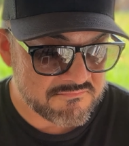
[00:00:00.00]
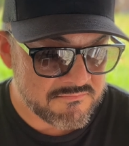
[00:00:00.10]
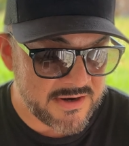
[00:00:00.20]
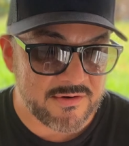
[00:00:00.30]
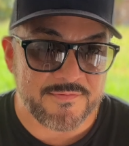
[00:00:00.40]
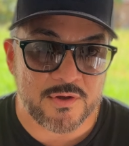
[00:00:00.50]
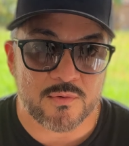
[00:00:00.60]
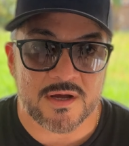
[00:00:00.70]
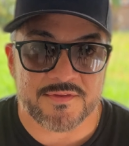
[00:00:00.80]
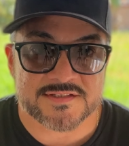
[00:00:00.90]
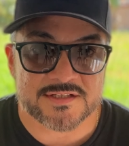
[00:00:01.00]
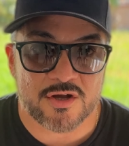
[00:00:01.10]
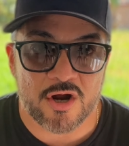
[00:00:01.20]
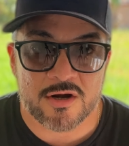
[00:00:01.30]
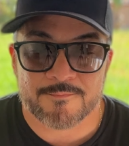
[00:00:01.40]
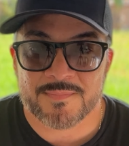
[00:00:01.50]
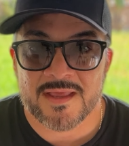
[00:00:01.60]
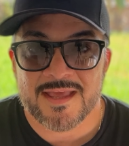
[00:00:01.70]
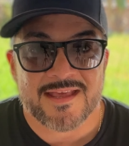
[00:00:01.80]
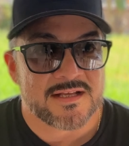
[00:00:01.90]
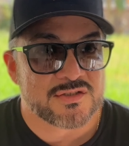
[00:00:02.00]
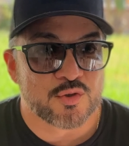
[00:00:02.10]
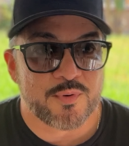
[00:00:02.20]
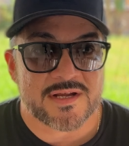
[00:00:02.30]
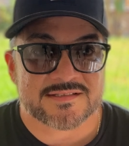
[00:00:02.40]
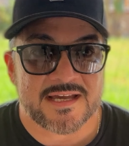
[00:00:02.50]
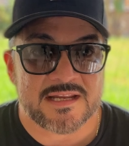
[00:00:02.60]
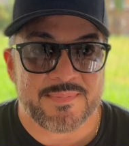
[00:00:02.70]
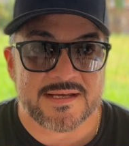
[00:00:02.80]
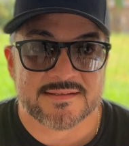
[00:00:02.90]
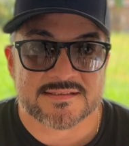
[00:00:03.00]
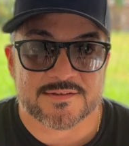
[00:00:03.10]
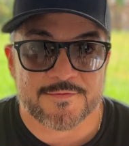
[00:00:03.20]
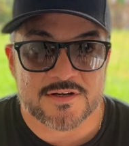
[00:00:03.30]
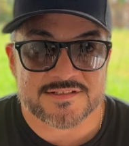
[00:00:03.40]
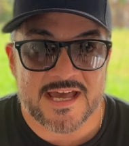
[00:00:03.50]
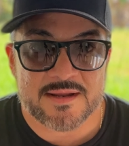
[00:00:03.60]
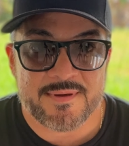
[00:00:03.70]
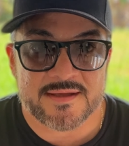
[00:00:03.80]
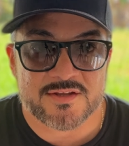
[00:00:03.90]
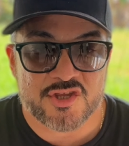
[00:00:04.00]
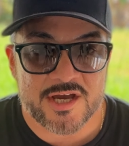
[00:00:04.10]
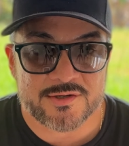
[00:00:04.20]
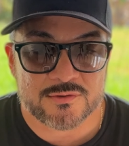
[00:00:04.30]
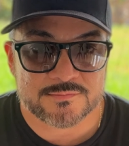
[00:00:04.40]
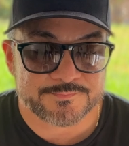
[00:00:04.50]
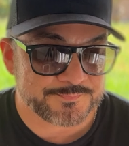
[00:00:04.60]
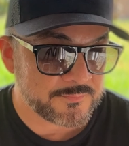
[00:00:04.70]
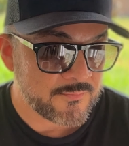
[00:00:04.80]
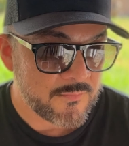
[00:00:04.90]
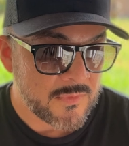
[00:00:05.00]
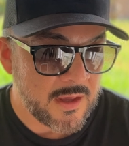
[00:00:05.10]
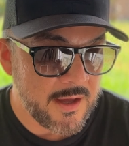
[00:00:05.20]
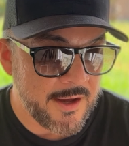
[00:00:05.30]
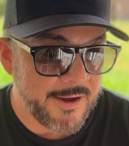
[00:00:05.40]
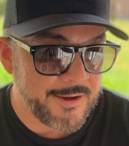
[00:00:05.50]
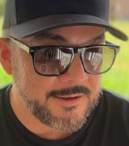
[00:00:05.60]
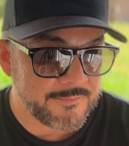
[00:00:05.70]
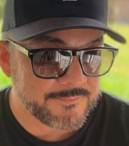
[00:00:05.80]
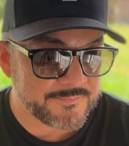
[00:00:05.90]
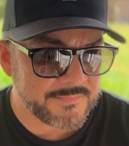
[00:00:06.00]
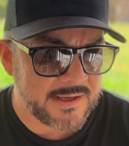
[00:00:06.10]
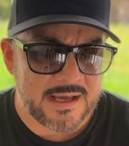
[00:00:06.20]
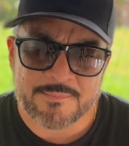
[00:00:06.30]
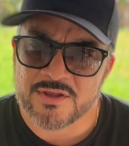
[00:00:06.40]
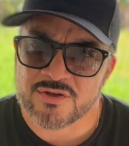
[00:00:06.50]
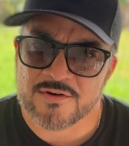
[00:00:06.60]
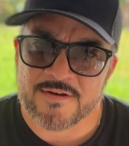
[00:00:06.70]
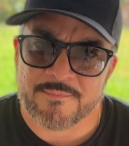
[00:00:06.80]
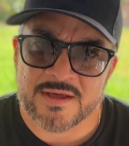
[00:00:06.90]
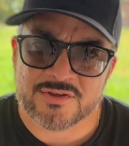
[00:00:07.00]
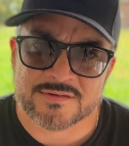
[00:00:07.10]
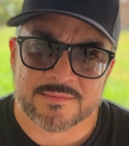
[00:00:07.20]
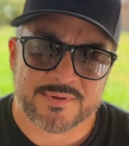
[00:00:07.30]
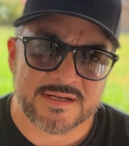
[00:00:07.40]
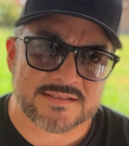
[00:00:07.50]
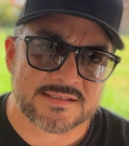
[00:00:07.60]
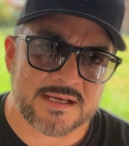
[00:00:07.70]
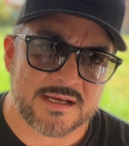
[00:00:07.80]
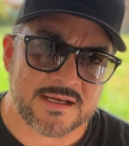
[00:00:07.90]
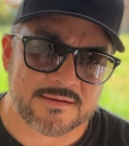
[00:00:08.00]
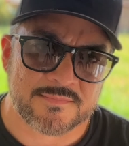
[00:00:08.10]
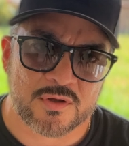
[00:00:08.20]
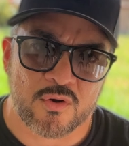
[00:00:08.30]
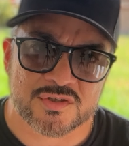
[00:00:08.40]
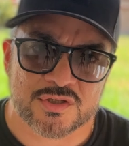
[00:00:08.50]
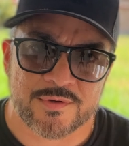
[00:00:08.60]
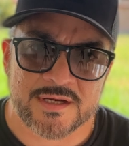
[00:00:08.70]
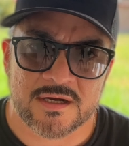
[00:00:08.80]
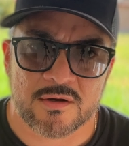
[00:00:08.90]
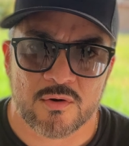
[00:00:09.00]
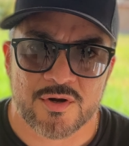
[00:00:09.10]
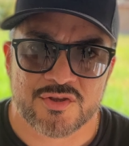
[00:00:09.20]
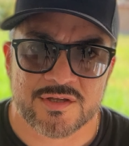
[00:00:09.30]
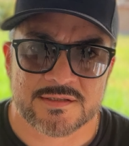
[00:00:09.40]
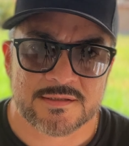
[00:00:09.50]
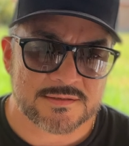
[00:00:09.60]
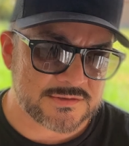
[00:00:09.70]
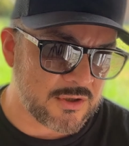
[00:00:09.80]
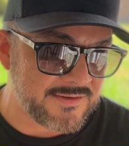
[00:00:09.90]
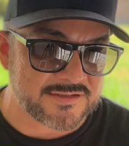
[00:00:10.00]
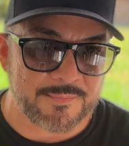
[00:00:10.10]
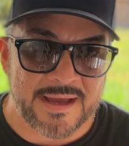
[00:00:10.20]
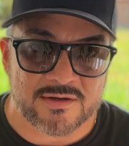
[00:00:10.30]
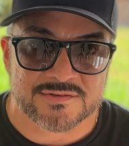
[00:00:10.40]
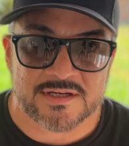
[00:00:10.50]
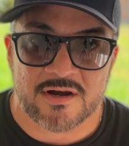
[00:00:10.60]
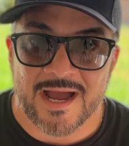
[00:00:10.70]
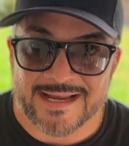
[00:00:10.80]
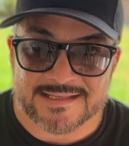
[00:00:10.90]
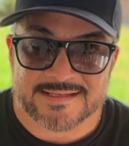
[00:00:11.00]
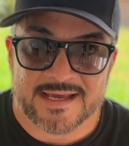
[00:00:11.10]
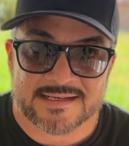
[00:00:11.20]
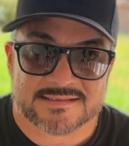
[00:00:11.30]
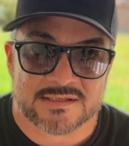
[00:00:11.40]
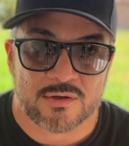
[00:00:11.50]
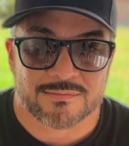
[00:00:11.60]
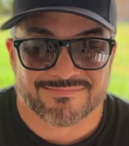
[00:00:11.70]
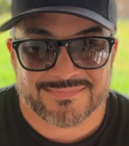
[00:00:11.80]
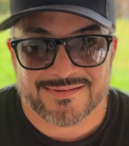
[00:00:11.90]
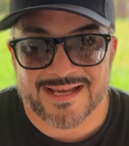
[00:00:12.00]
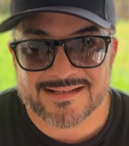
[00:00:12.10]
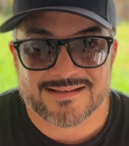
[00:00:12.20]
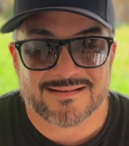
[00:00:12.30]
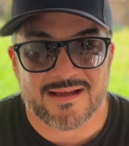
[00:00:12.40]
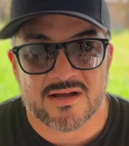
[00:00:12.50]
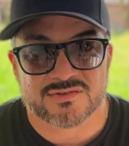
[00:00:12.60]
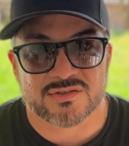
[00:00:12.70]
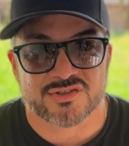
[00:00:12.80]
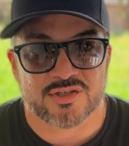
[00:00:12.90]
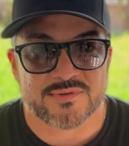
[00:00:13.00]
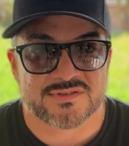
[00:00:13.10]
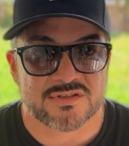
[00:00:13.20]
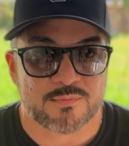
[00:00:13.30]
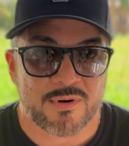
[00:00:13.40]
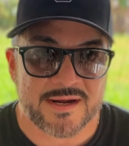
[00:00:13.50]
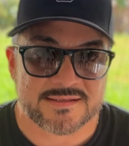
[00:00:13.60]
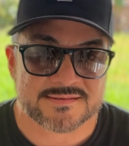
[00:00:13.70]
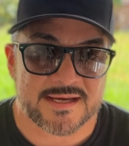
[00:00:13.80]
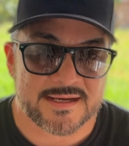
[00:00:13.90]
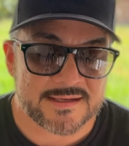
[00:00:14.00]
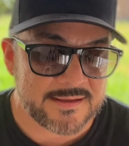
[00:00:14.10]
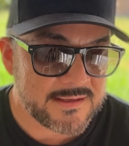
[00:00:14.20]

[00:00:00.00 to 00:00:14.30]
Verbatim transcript: my review on this cigar. Super excited because it's the first Atabey on the channel. Um, I'm not sure if I mentioned it, but it's uh, Costa Rica origin, so tobaccos there are highly taxed, so that also contributes to the price tag.